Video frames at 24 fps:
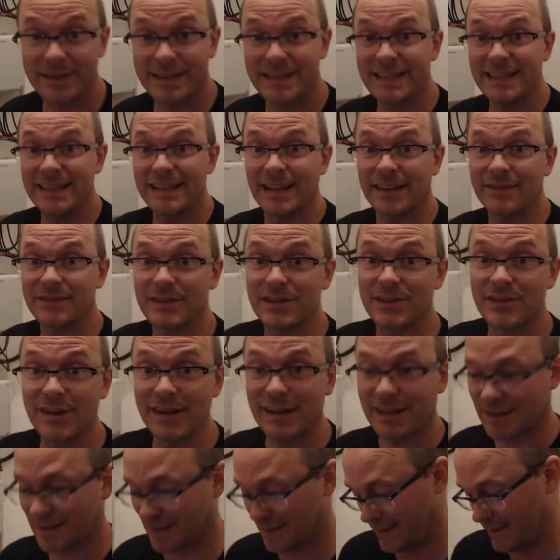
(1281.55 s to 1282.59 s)
of tea left to
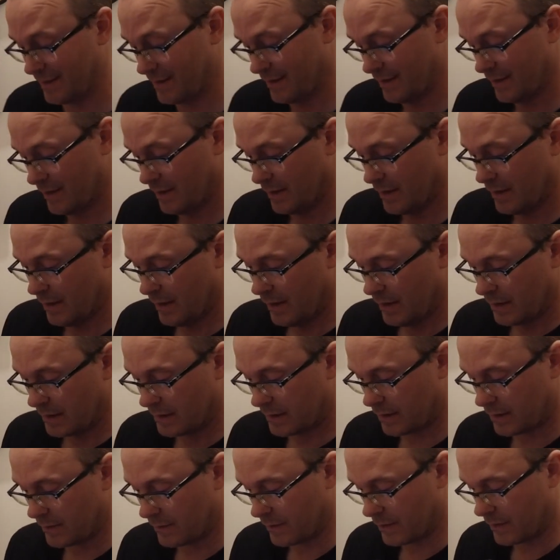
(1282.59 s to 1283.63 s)
drink.
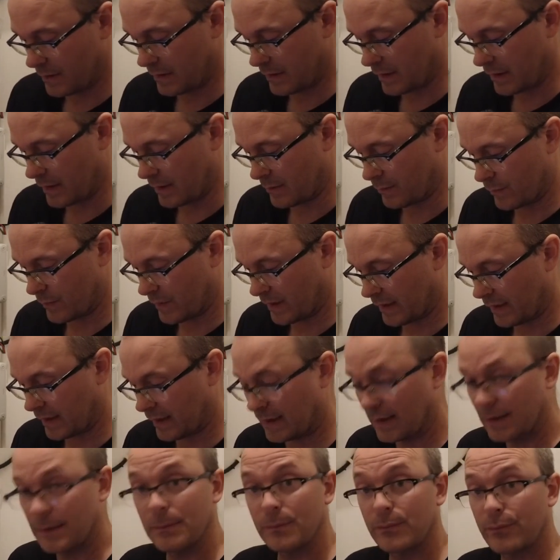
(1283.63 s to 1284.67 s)
So we
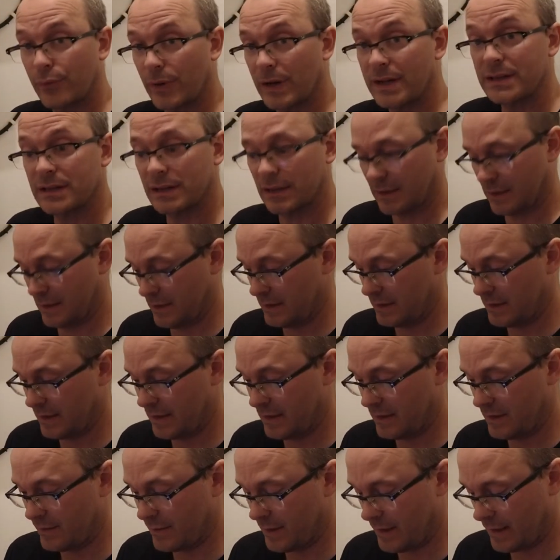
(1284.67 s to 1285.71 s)
press
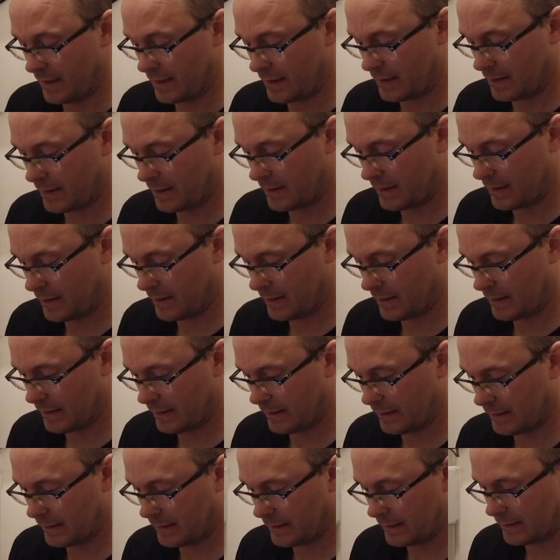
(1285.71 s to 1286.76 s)
continue here.
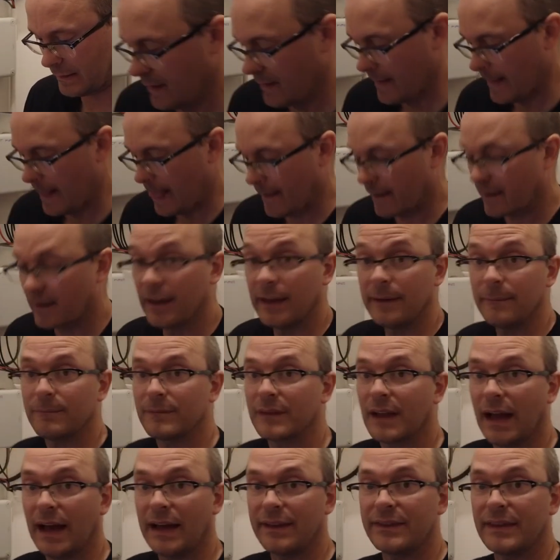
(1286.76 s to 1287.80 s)
Okay,
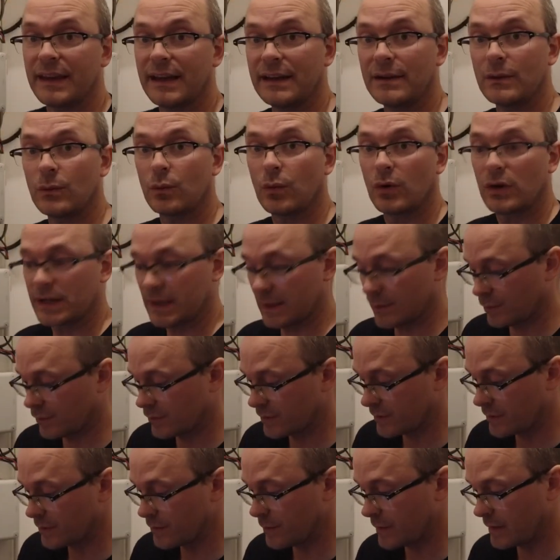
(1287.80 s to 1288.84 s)
and then what it will
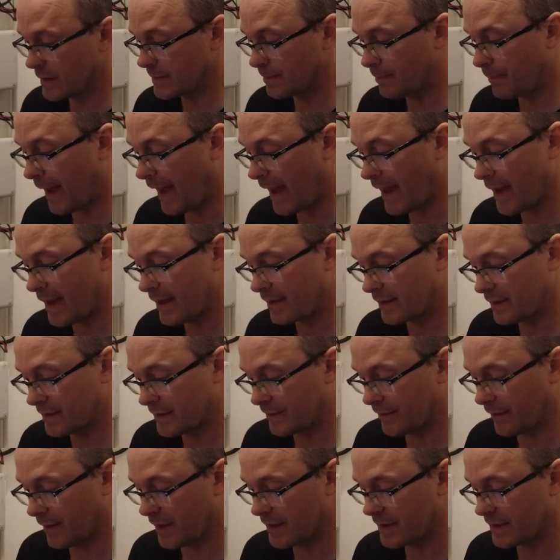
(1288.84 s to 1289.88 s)
do is pair the
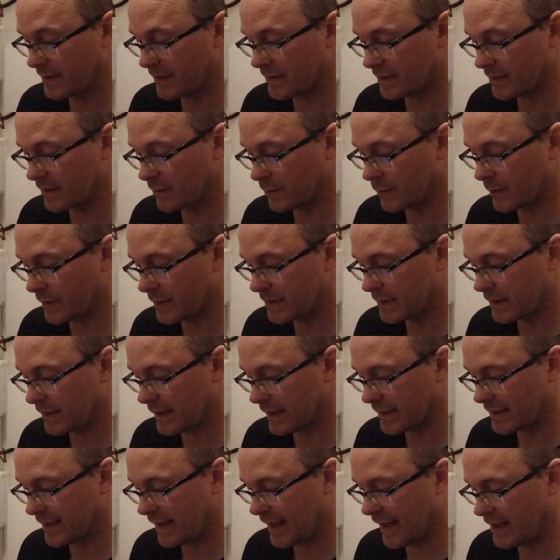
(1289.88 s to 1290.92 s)
devices. So we
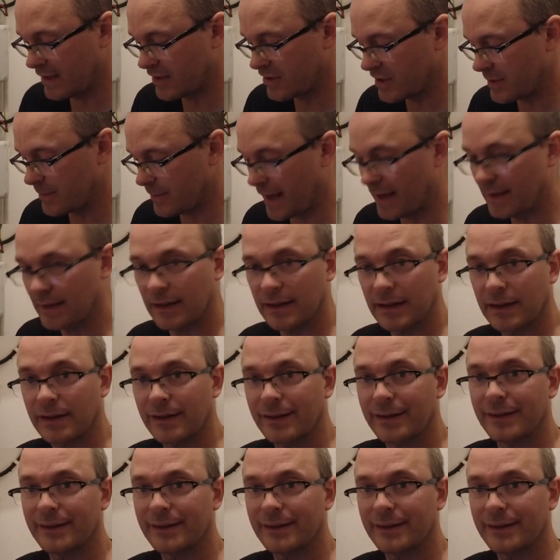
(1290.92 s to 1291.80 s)
select Energy Bank.